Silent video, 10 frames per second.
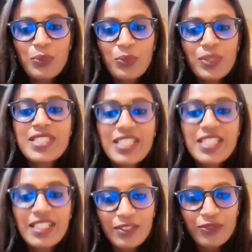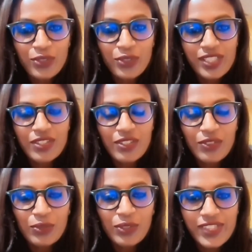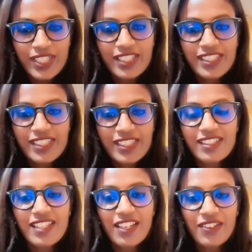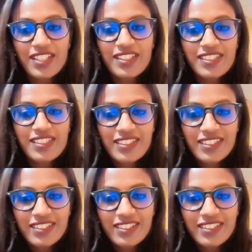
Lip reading: with a particular focus on the role of CSC in these areas?